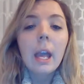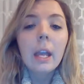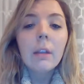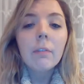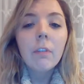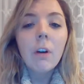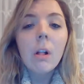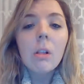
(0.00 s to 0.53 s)

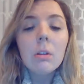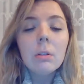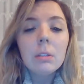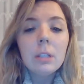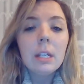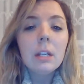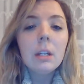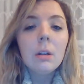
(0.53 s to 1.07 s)
And
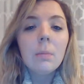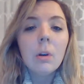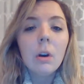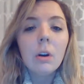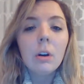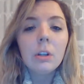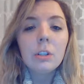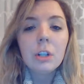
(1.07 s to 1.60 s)
follows him
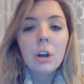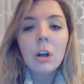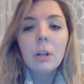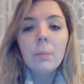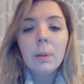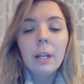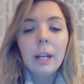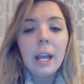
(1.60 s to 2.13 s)
are
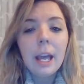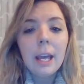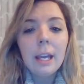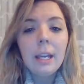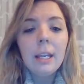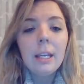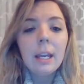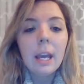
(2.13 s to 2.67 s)
Jean
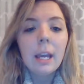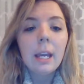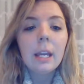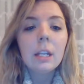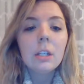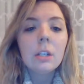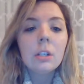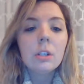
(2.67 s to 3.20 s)
Piaget
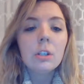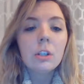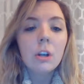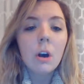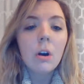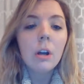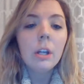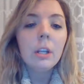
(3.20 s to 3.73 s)
and
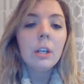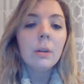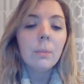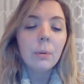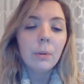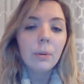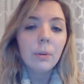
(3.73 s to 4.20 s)
Jerome